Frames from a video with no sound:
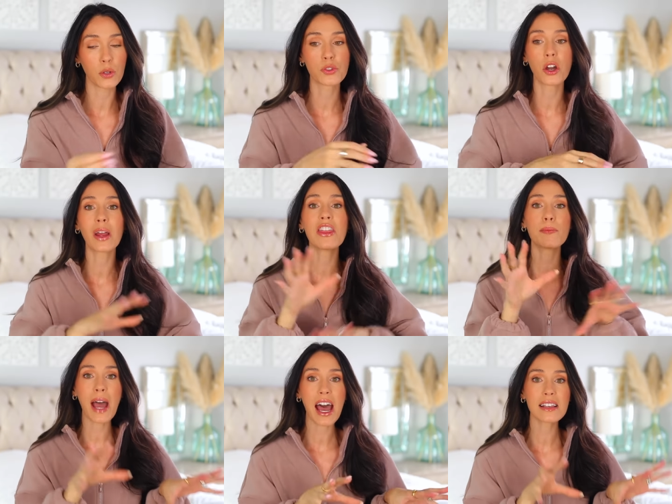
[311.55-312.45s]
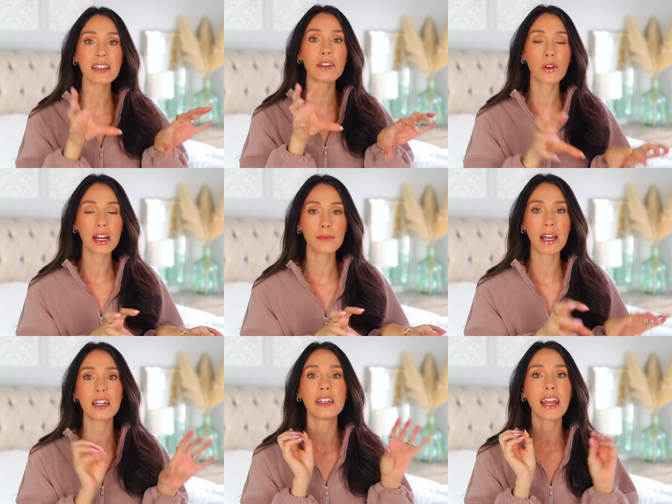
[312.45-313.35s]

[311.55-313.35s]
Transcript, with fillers: So in the past, I've recommended an